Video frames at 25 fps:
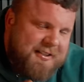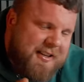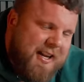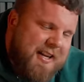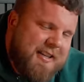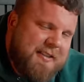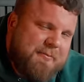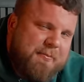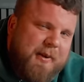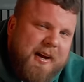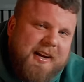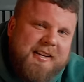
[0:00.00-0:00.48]

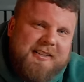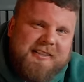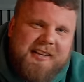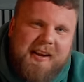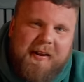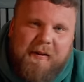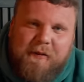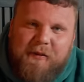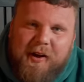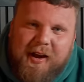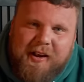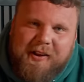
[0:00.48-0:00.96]
Stay
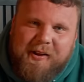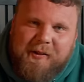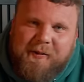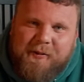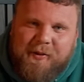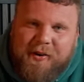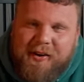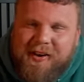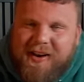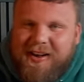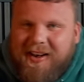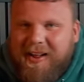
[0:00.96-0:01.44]
spicy. Thank you
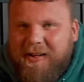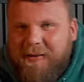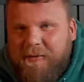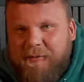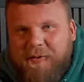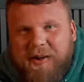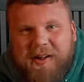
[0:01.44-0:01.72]
for the love.